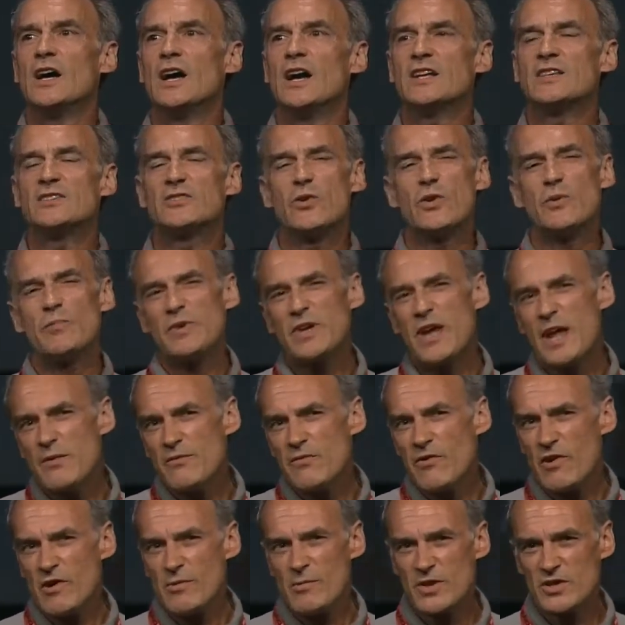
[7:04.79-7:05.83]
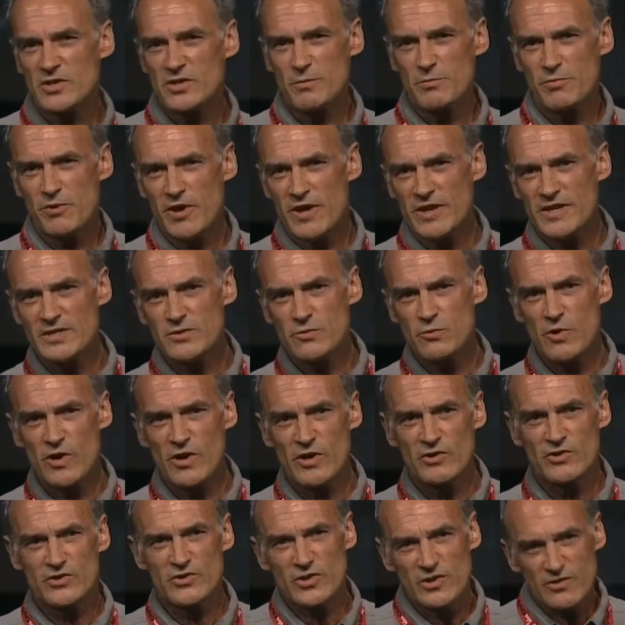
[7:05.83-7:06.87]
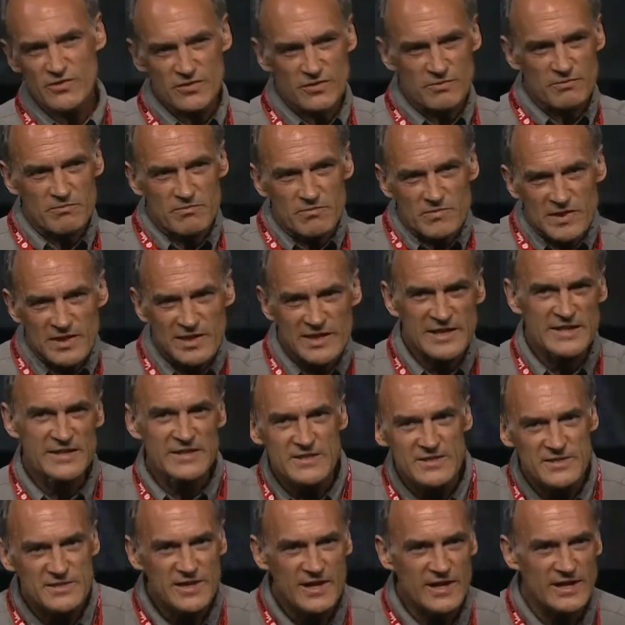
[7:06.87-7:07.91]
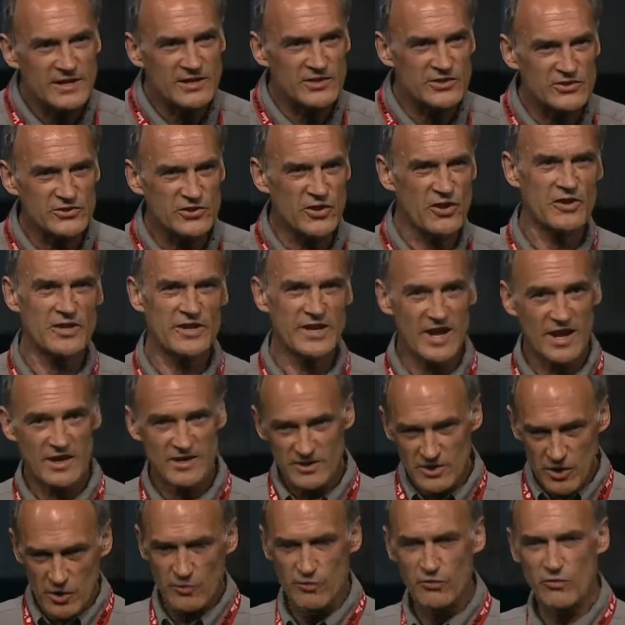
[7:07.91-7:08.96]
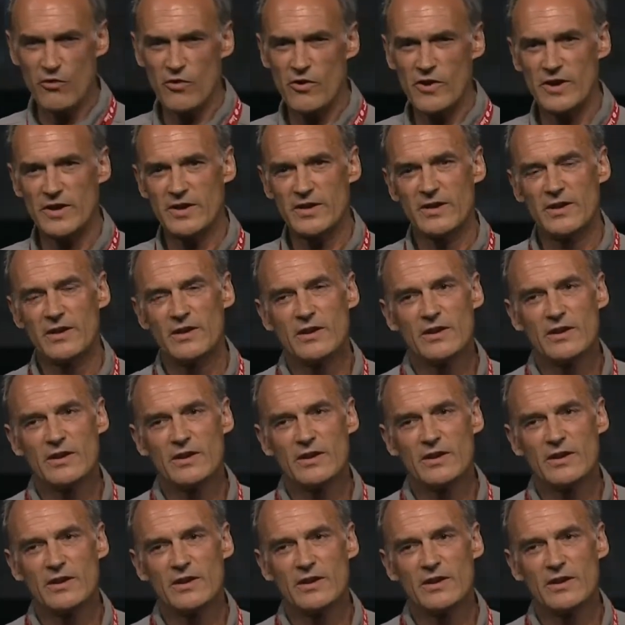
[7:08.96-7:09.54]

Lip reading: And so it became very much a place where you sort of clean the slate, start again, and go for it.